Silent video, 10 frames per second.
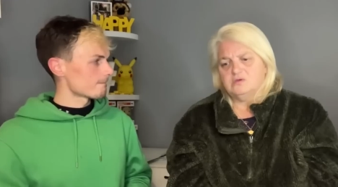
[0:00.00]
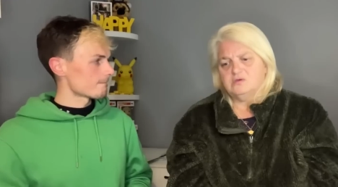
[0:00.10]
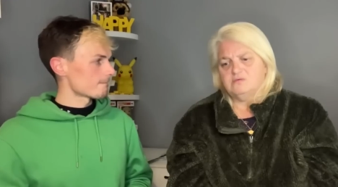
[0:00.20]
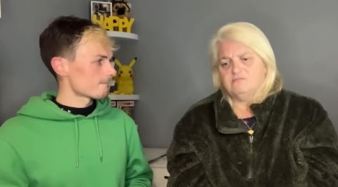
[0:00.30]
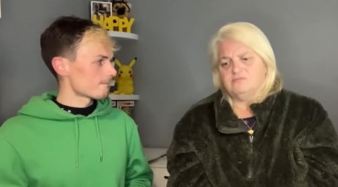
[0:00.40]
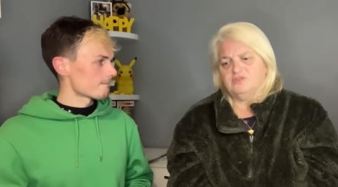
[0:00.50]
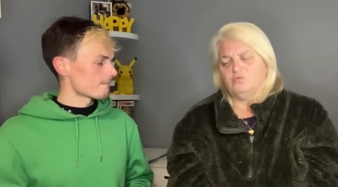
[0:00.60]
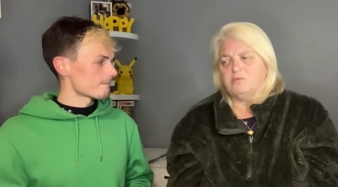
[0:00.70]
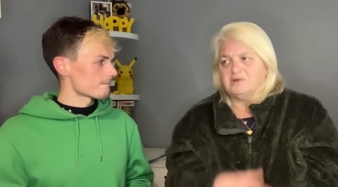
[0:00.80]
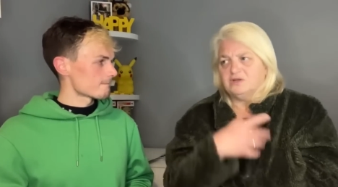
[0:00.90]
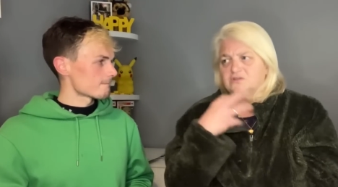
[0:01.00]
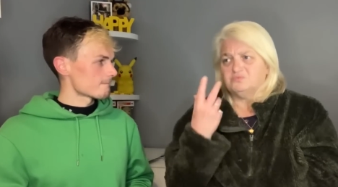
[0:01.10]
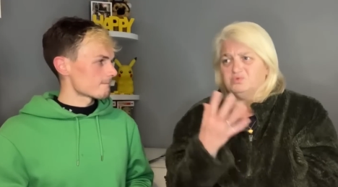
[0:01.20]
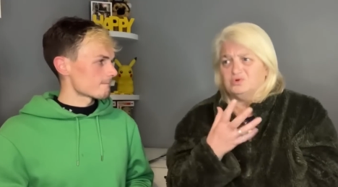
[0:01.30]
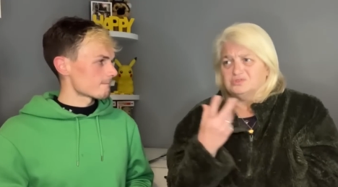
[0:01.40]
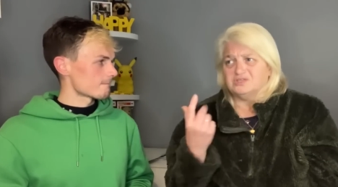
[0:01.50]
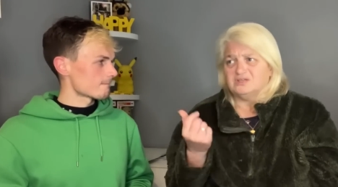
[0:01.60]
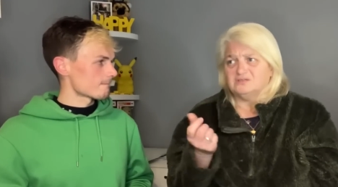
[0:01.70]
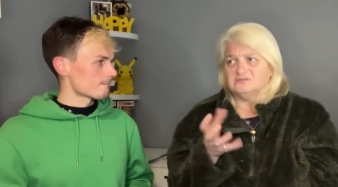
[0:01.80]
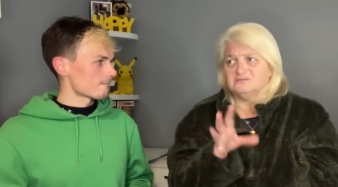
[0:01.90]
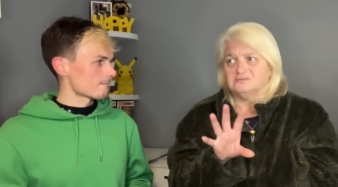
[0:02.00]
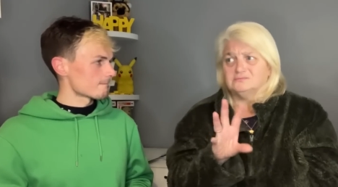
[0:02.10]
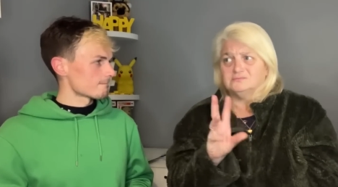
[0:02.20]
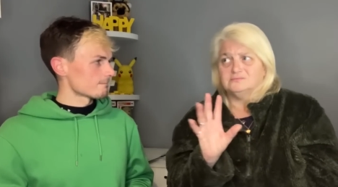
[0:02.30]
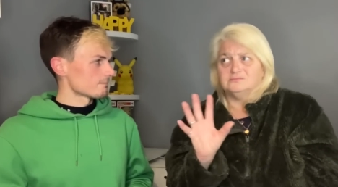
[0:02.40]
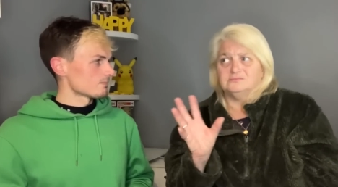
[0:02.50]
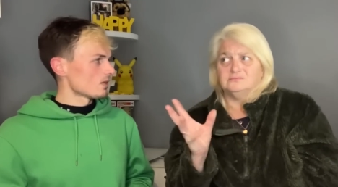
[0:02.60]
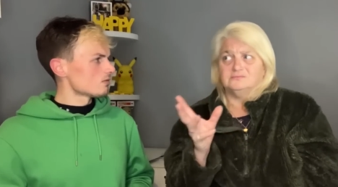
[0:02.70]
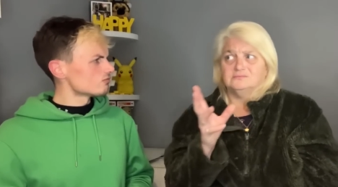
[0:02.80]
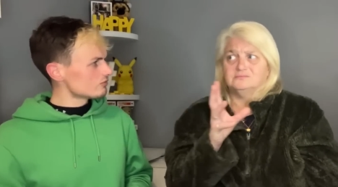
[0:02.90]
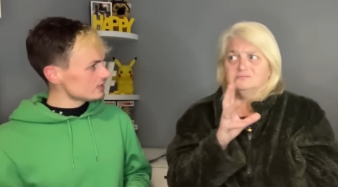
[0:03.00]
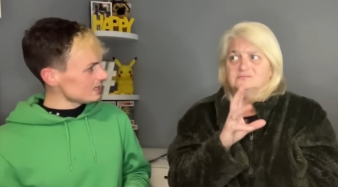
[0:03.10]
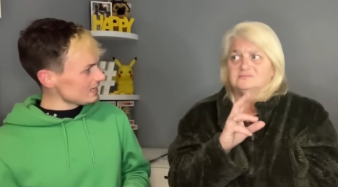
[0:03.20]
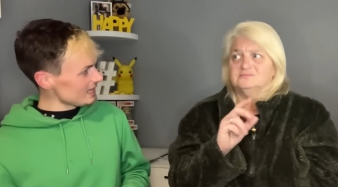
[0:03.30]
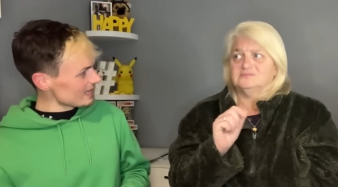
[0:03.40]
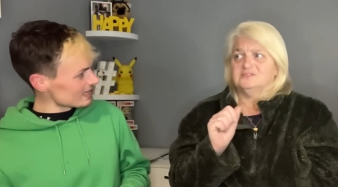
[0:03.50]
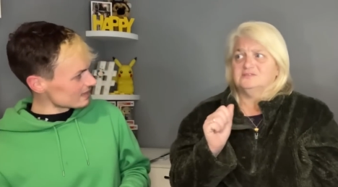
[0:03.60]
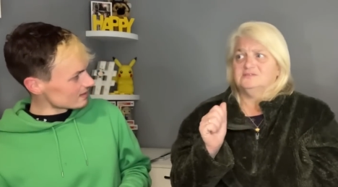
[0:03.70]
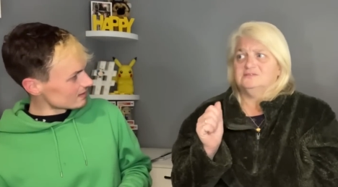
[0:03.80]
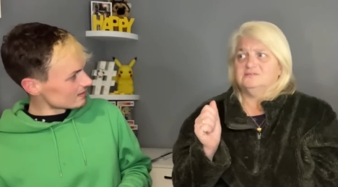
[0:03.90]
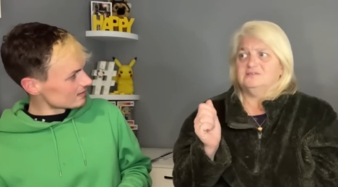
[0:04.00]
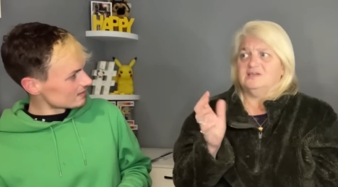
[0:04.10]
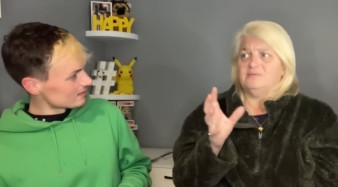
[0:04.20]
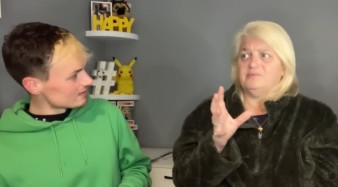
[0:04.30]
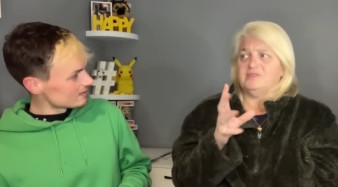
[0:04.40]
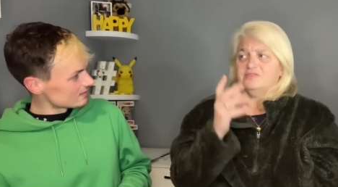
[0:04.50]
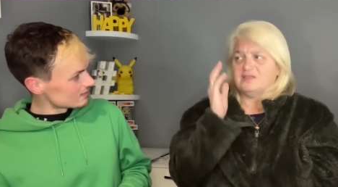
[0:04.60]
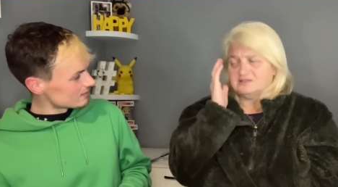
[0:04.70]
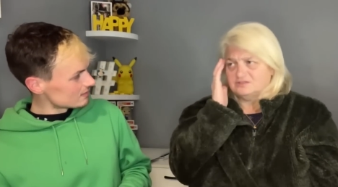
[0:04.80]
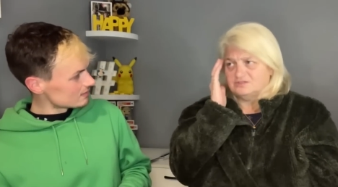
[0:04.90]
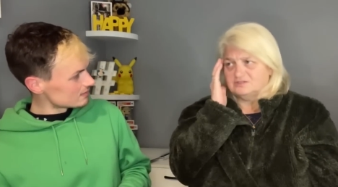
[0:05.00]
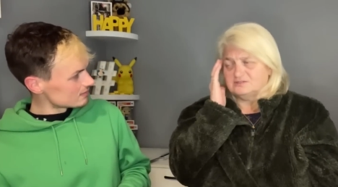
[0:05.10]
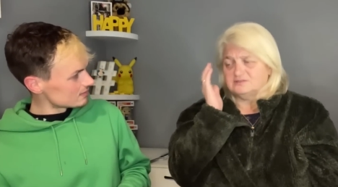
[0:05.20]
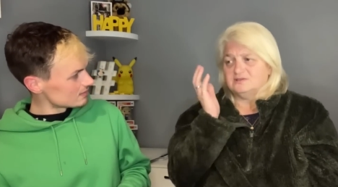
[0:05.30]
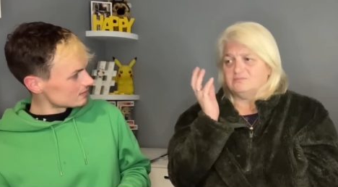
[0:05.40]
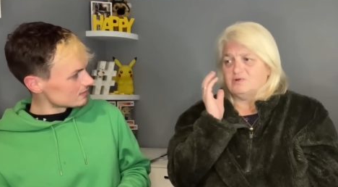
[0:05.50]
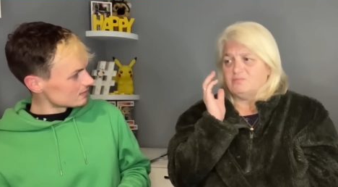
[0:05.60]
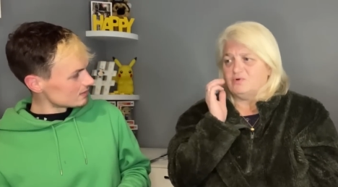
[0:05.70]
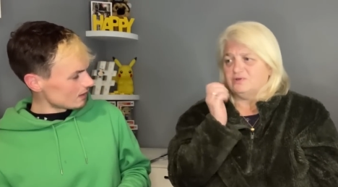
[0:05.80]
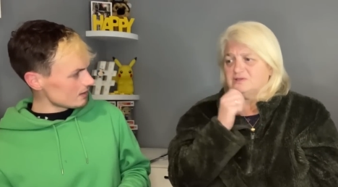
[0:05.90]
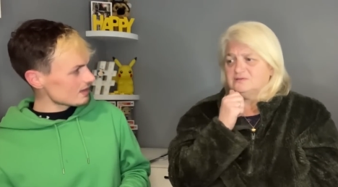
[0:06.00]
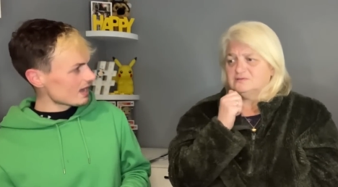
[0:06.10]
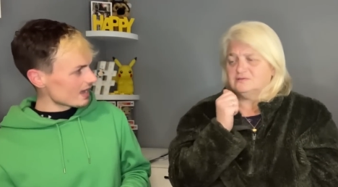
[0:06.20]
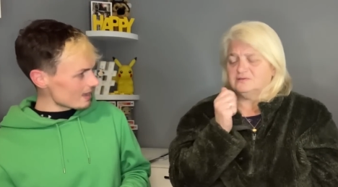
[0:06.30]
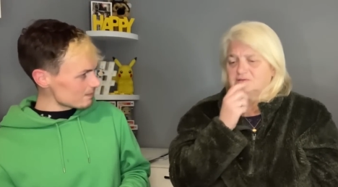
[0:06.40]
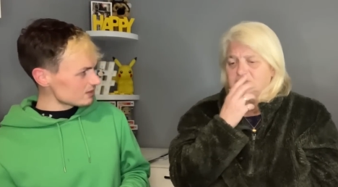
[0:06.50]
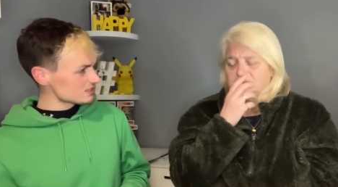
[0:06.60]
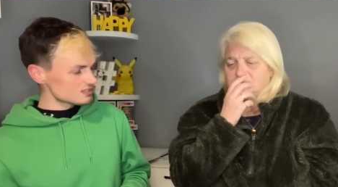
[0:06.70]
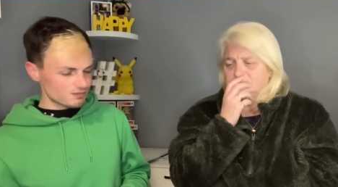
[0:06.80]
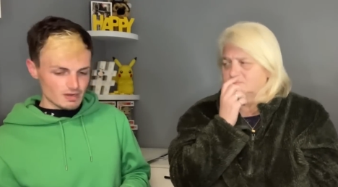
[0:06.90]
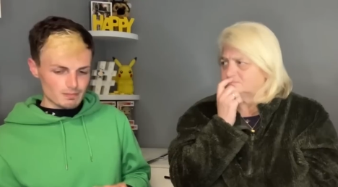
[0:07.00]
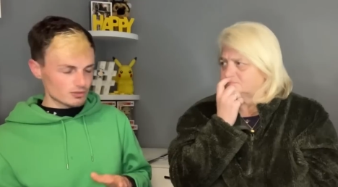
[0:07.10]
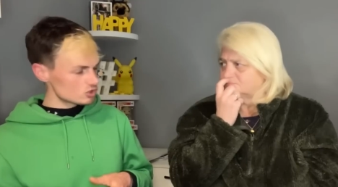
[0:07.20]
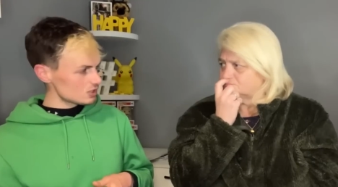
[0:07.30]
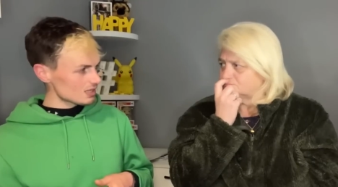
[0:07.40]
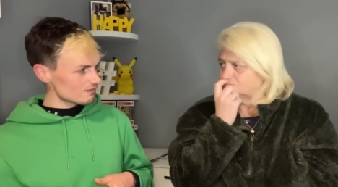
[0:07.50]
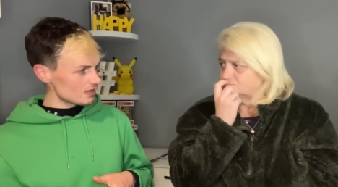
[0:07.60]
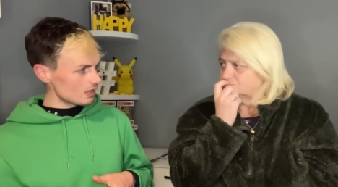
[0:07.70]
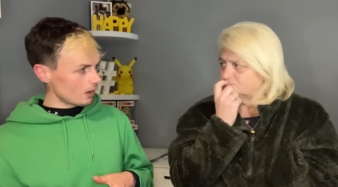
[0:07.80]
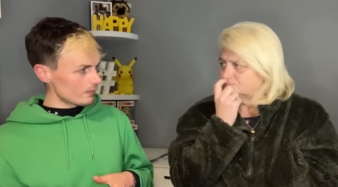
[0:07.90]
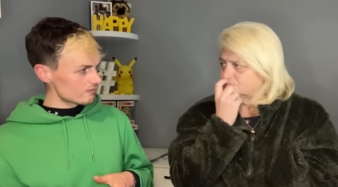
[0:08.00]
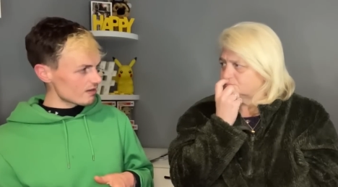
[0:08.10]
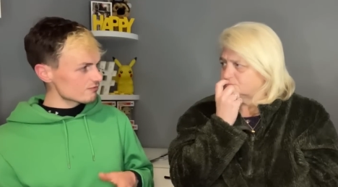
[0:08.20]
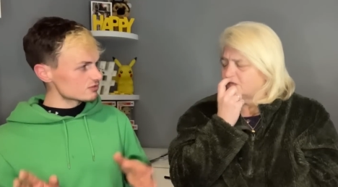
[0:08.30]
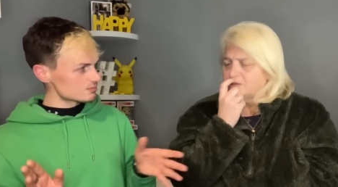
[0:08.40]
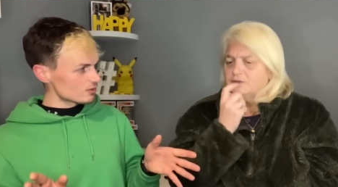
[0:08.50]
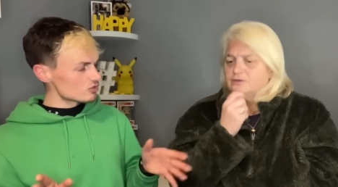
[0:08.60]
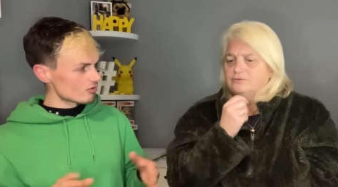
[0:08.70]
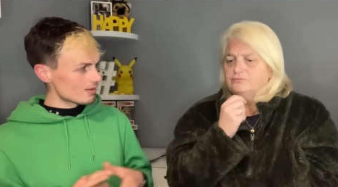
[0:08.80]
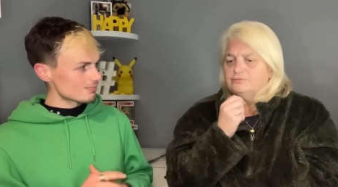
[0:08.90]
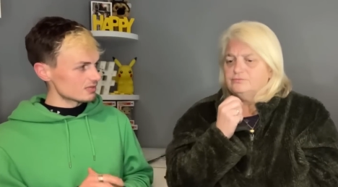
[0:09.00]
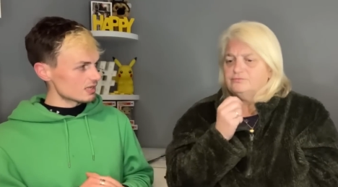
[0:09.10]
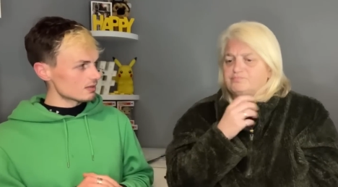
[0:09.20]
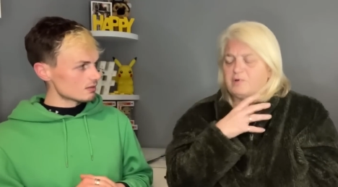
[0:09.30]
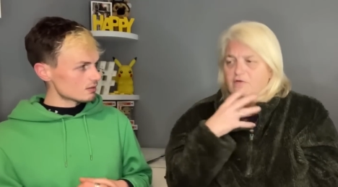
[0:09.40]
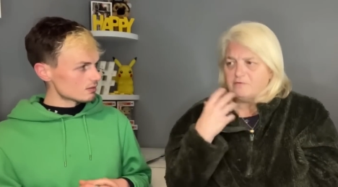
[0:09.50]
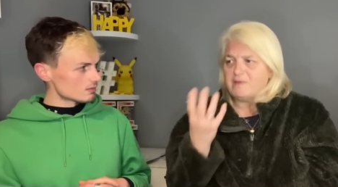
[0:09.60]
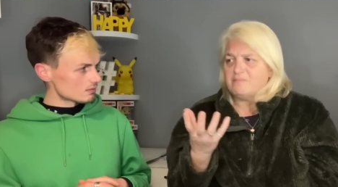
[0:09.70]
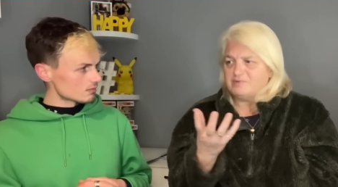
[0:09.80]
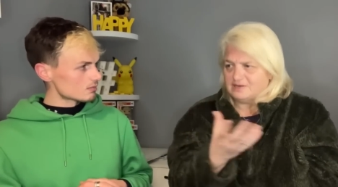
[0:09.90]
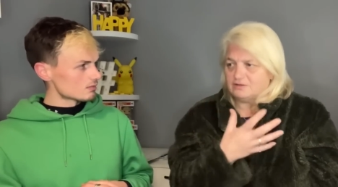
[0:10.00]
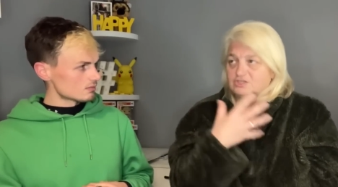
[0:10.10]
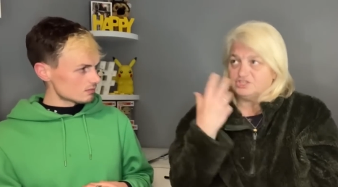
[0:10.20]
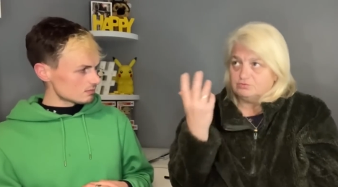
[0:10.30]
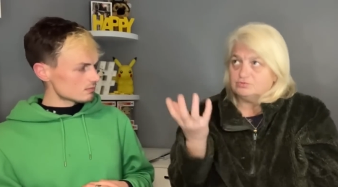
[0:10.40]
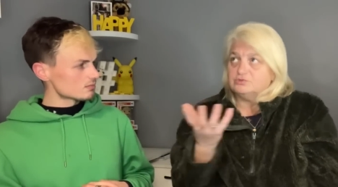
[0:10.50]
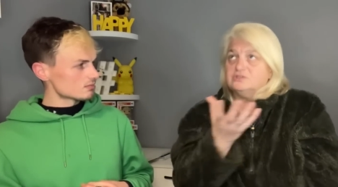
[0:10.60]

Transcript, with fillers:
Speaker 1: The Woman Underwater. Really? Yeah, but that's just in my mind.
Speaker 2: Okay, because it's funny because you didn't give it a glowing reference, but you remembered it.
Speaker 1: But I remembered it because she was all